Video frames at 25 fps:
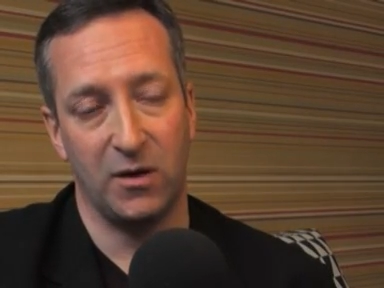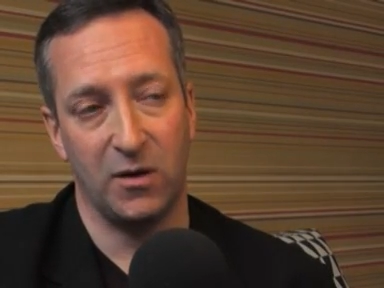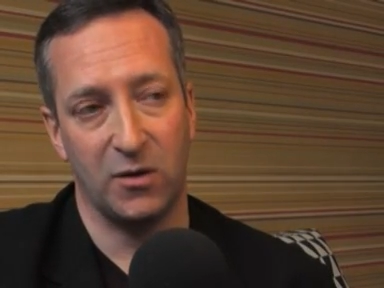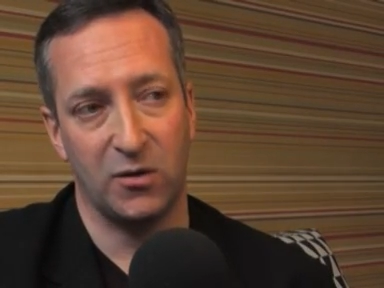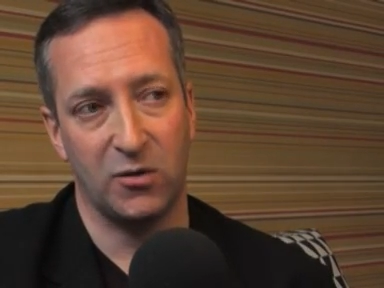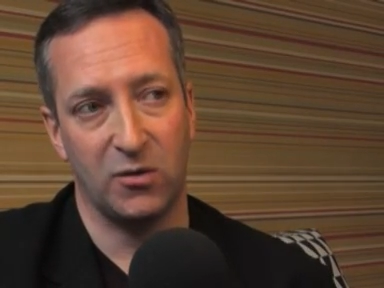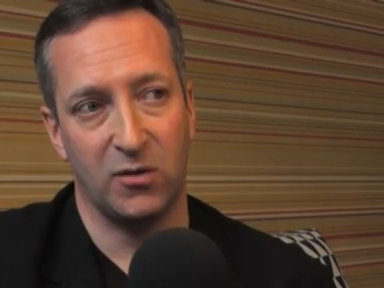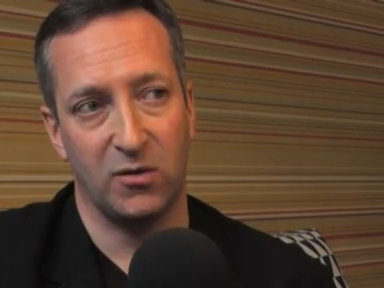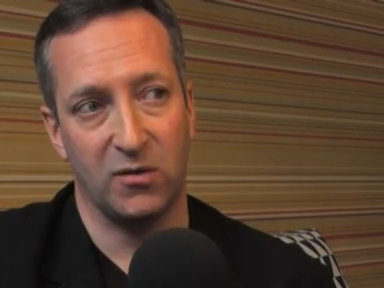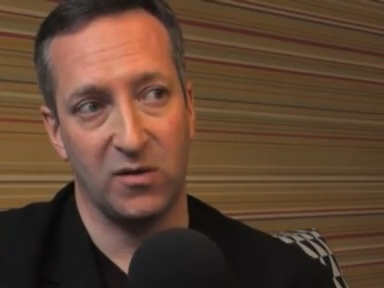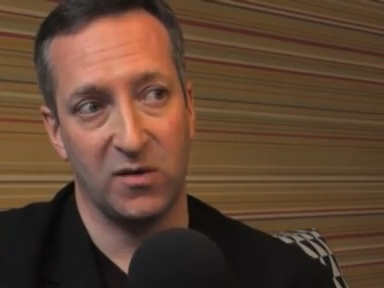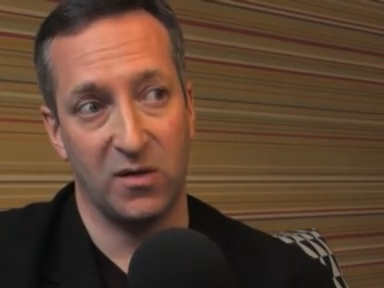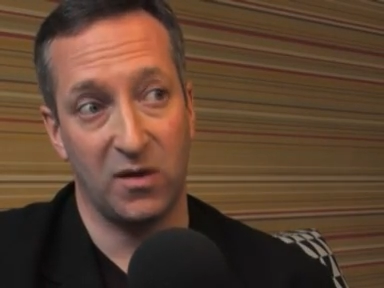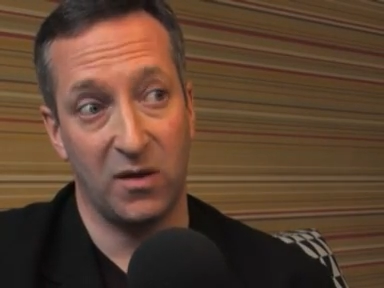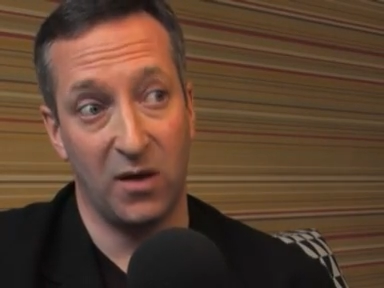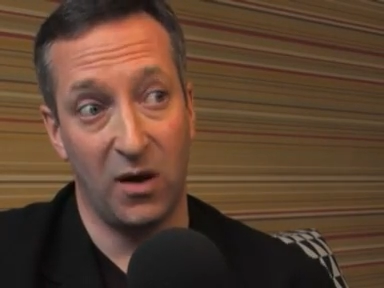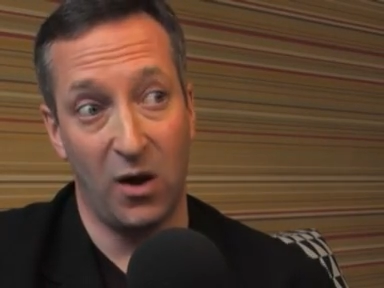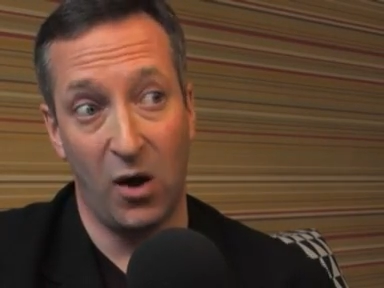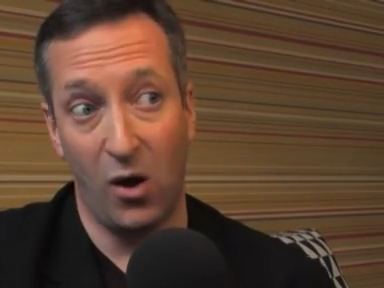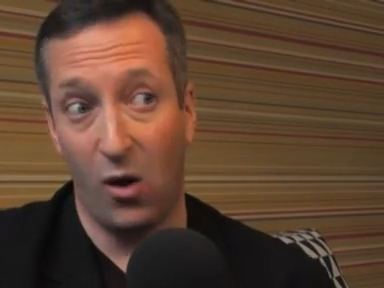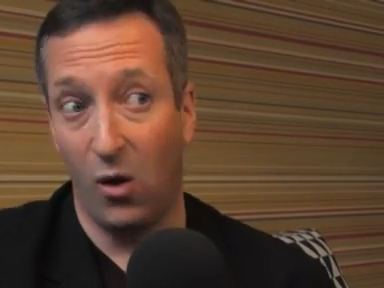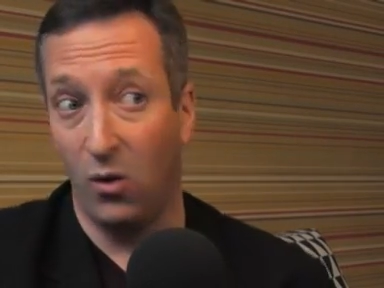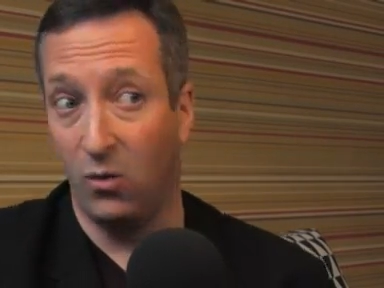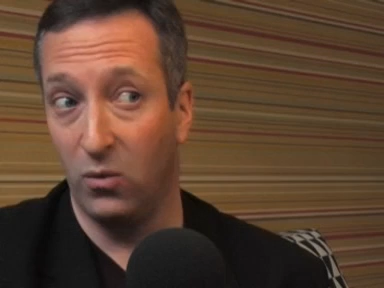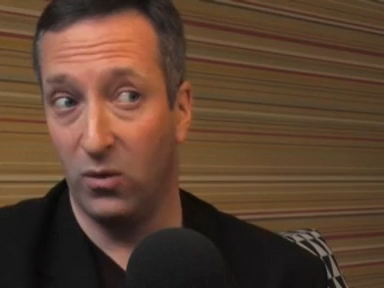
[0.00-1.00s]
across the
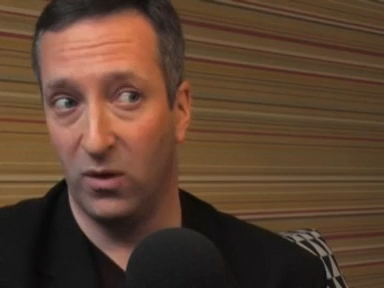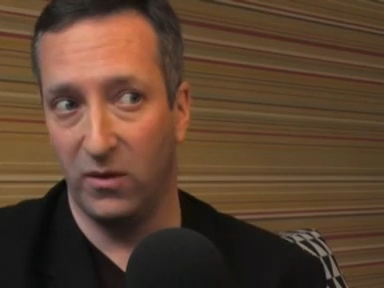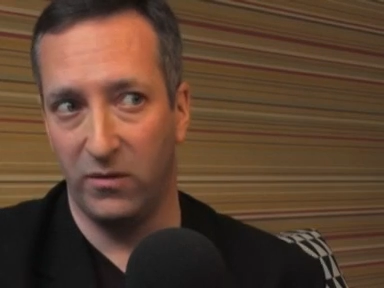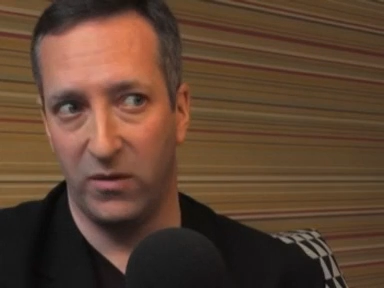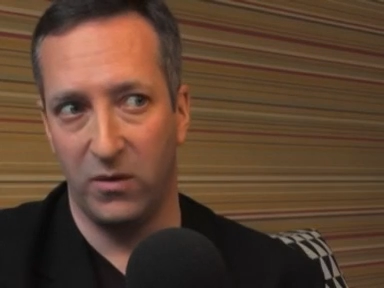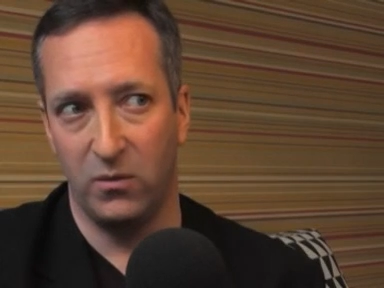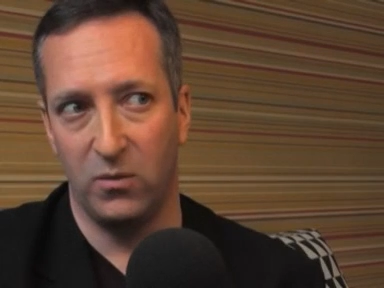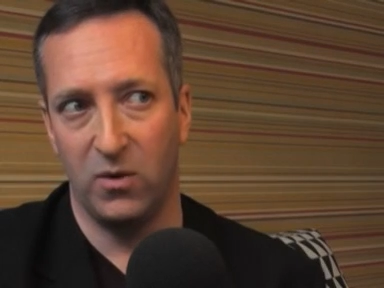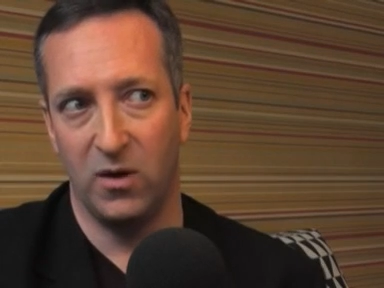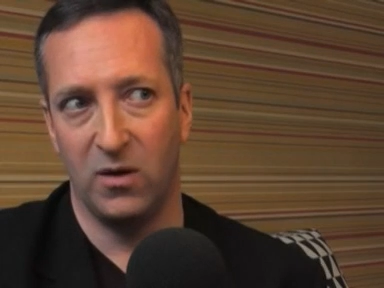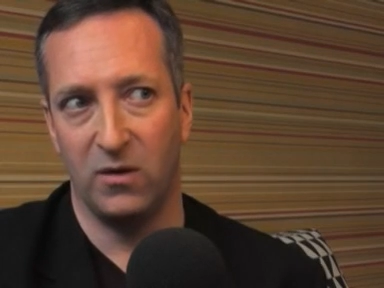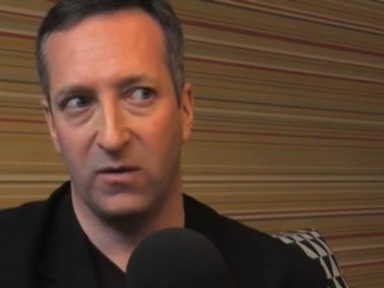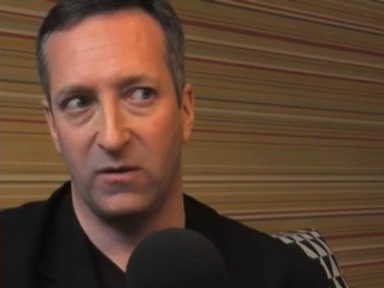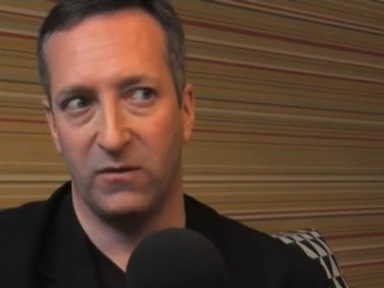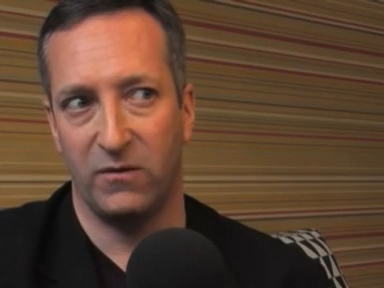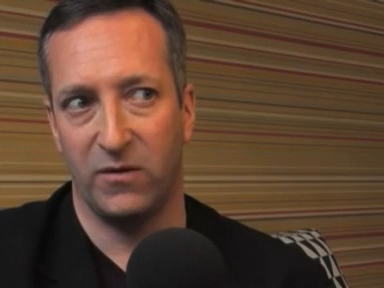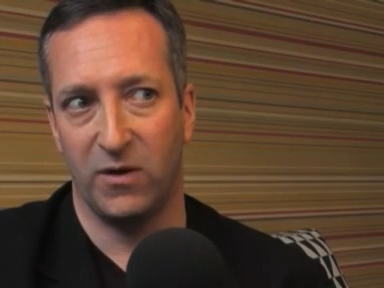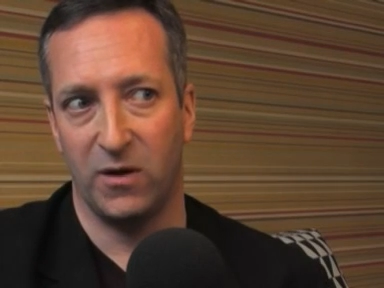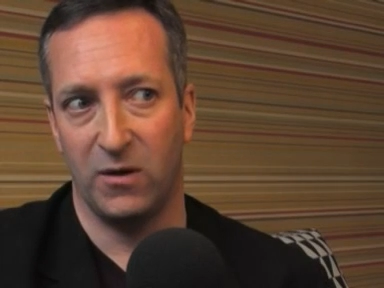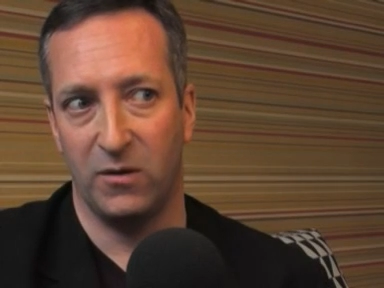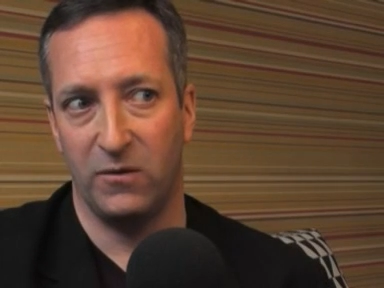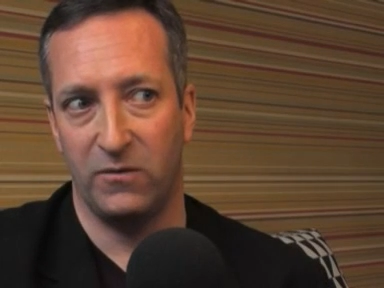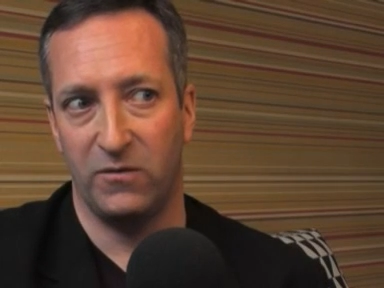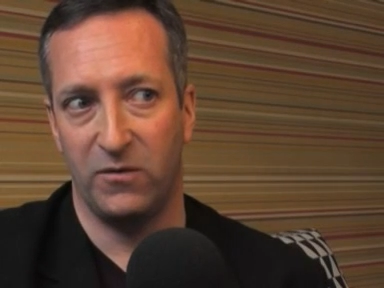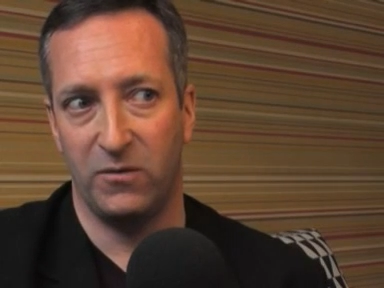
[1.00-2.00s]
whole of the workflow